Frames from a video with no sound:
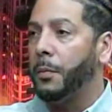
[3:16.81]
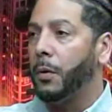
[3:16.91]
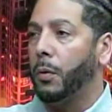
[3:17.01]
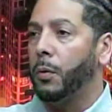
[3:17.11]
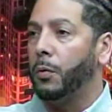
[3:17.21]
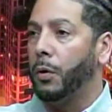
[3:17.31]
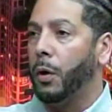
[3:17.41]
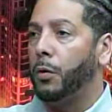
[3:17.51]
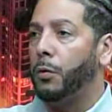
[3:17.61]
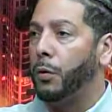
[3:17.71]
So,
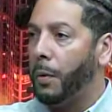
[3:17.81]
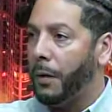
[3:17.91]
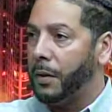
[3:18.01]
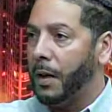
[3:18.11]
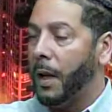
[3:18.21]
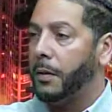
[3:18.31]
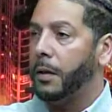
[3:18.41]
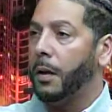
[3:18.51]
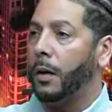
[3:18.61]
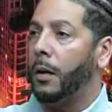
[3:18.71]
you do have to get out
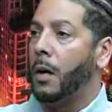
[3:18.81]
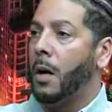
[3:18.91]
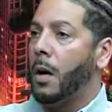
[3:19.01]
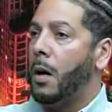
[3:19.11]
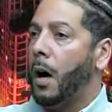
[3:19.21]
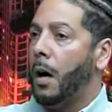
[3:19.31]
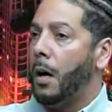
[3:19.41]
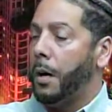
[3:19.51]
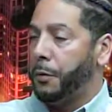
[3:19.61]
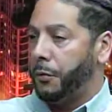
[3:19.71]
there,
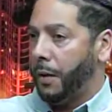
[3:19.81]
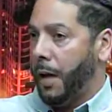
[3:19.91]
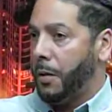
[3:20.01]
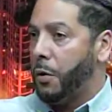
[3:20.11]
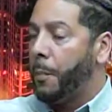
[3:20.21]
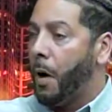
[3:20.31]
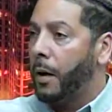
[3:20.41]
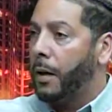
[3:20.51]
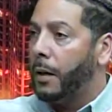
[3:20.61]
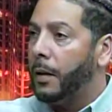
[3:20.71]
understand your
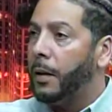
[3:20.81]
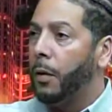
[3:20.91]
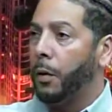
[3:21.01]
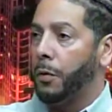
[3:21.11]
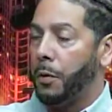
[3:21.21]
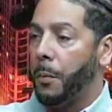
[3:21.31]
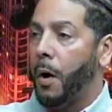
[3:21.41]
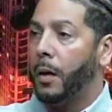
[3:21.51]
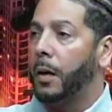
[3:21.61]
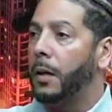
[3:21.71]
market, learn your
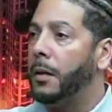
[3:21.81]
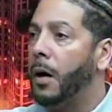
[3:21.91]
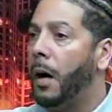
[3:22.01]
market,